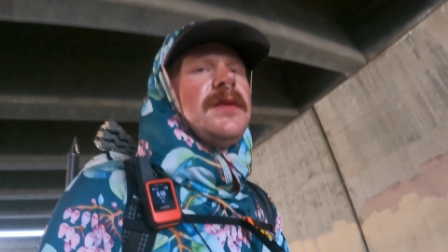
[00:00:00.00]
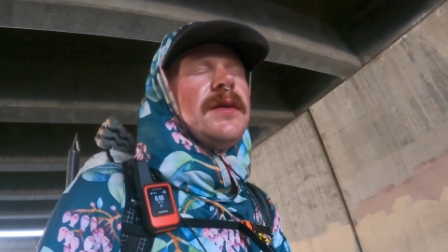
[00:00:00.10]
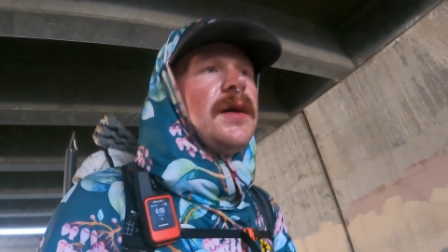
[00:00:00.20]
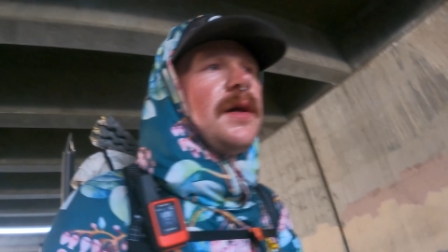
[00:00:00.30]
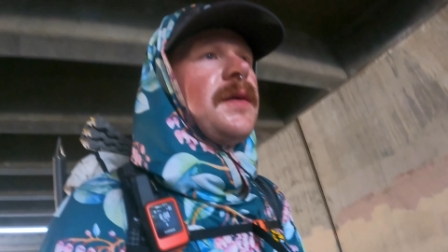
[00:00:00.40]

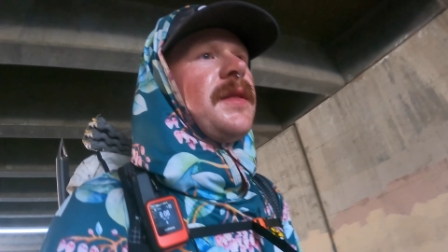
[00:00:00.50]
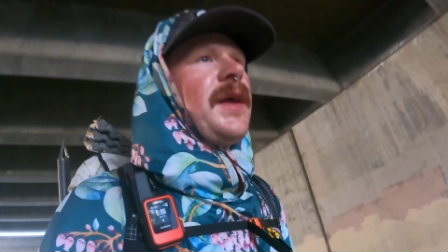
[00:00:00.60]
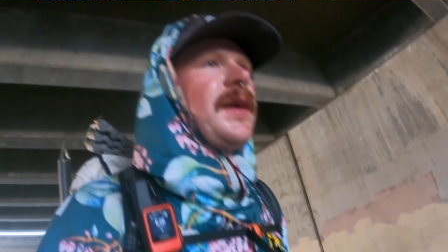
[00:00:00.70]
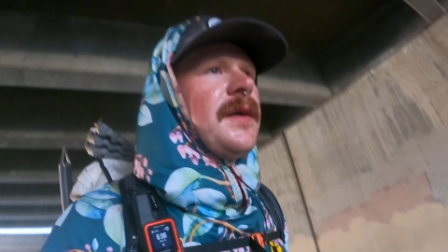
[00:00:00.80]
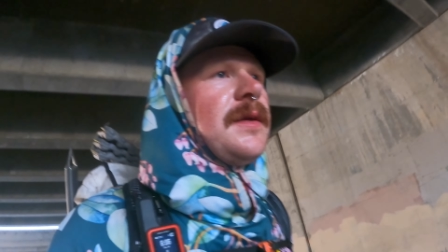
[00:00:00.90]
Uh, they
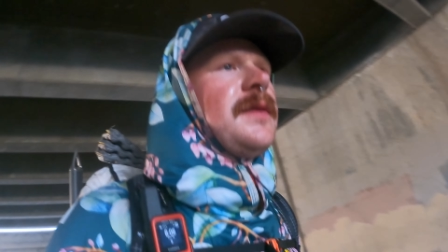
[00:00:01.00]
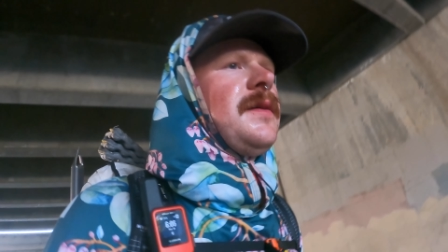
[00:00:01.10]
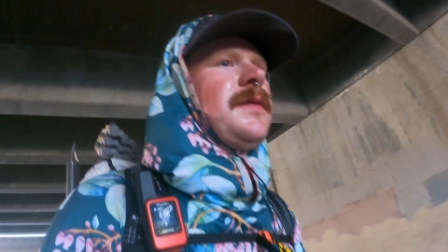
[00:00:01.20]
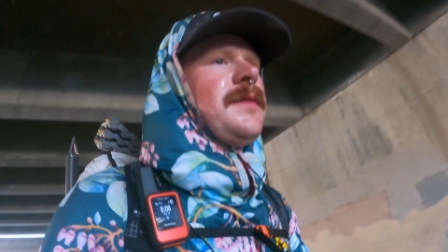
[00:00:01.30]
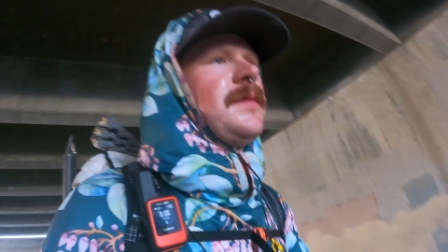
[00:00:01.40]
had
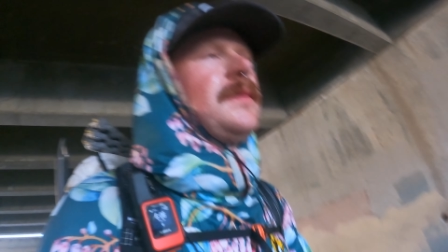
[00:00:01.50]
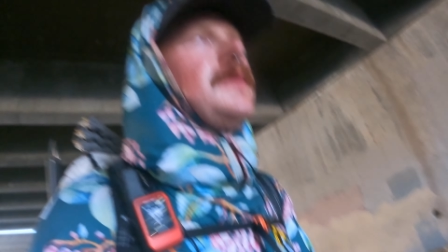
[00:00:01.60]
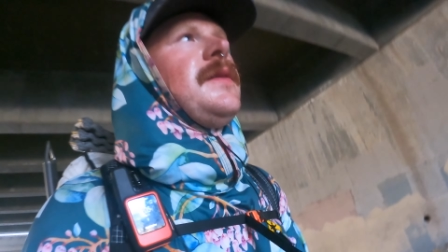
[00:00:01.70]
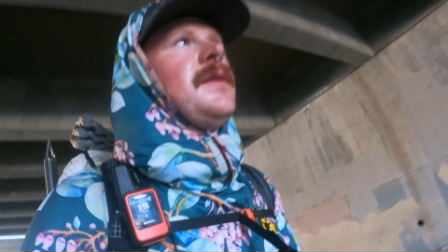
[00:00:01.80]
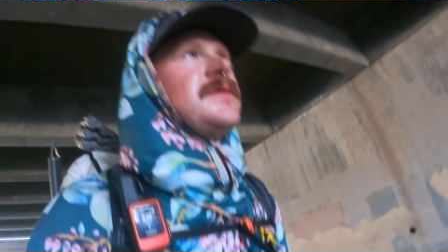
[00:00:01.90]

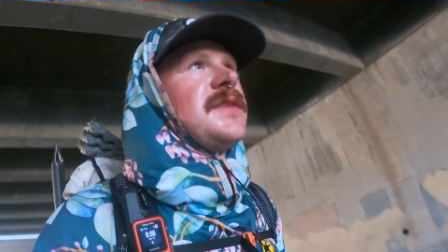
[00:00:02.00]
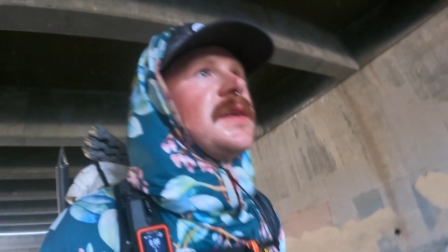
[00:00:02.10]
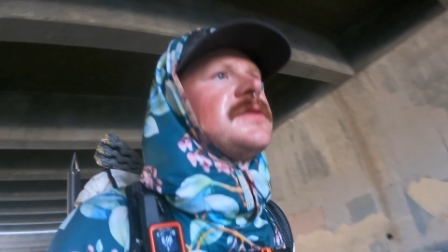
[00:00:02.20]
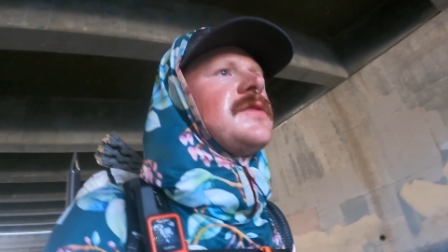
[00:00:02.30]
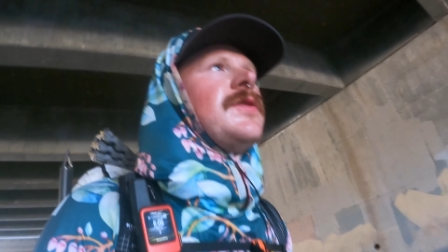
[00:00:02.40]

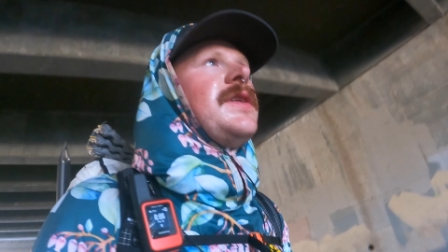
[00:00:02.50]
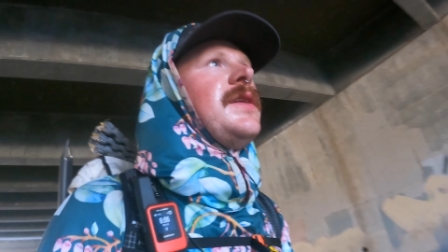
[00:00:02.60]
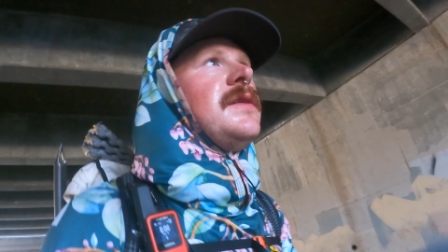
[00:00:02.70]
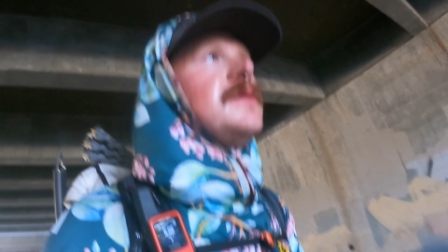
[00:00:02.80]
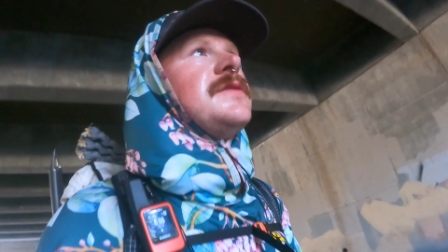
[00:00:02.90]

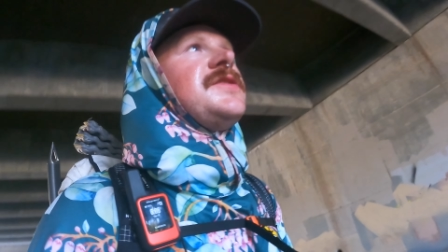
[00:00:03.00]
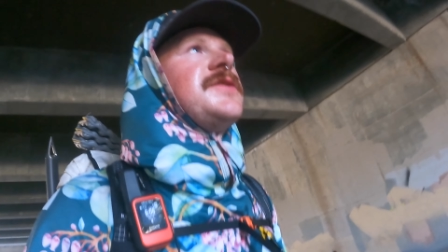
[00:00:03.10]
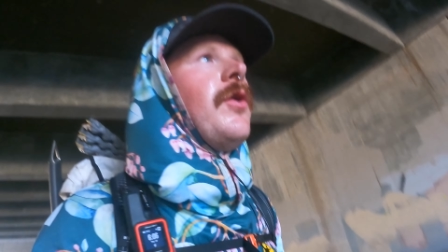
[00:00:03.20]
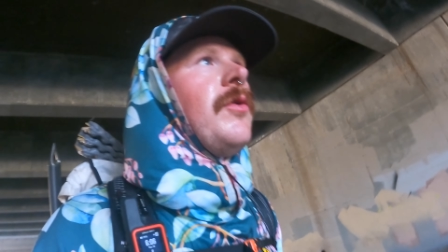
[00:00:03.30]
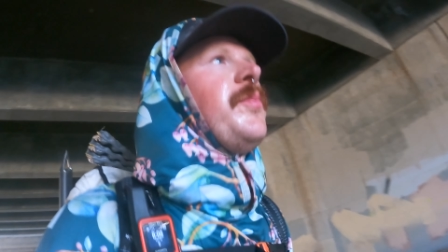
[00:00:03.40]
sunscreen,
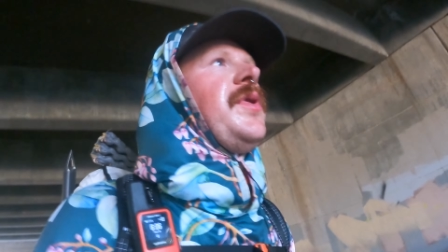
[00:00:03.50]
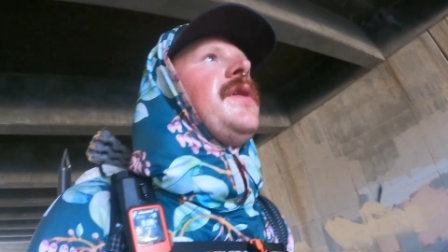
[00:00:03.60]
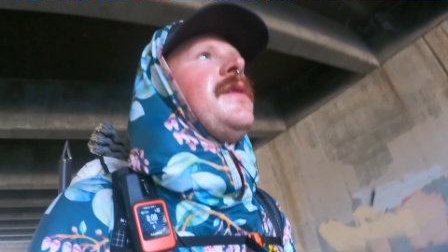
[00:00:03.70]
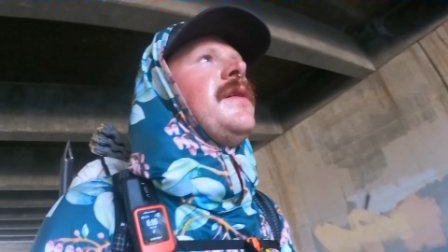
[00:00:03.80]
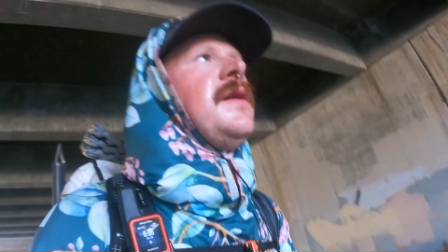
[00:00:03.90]
soap,
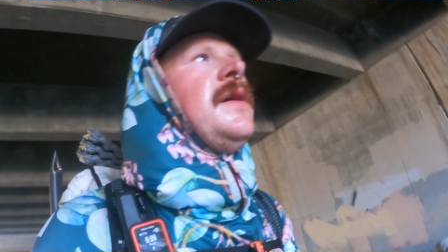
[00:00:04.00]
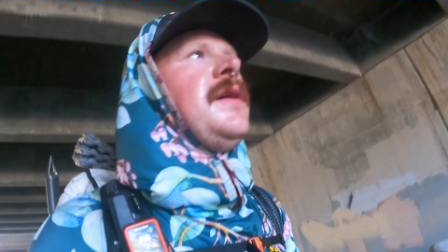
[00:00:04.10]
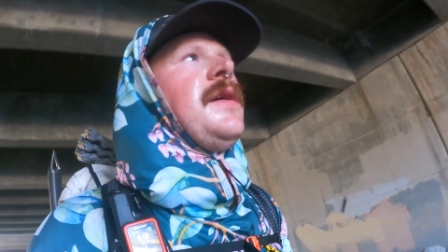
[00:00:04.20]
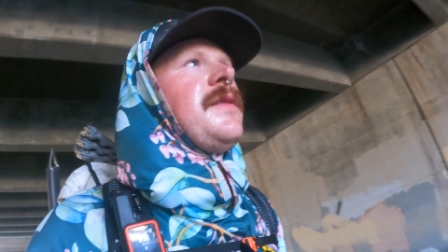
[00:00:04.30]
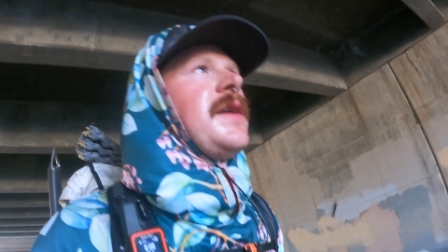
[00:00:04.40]

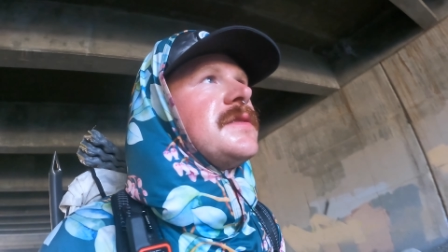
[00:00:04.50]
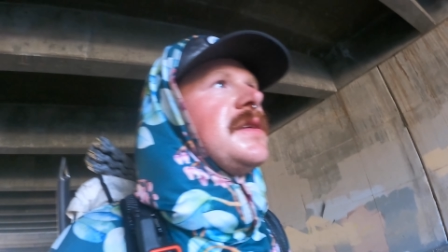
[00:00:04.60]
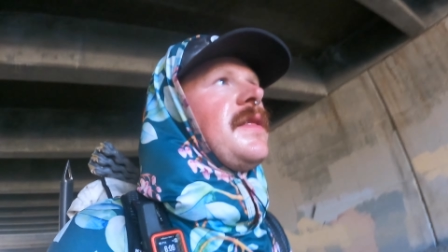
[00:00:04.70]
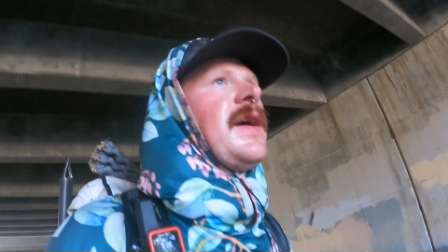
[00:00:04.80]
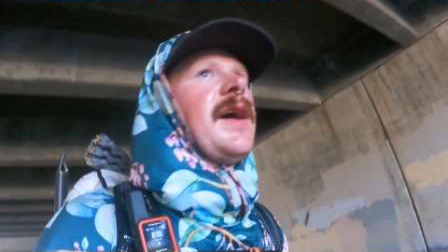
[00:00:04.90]
things
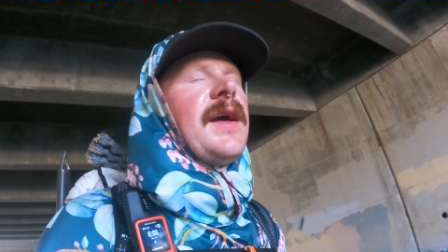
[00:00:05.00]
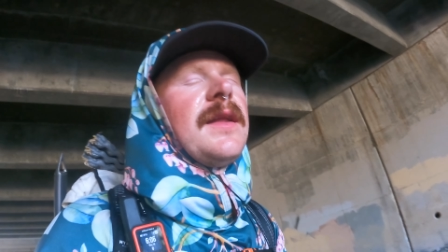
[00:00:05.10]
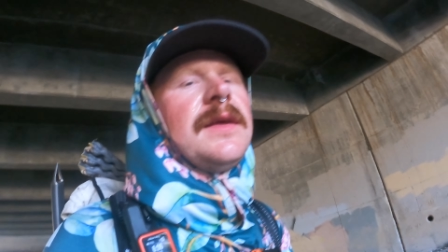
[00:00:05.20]
like that.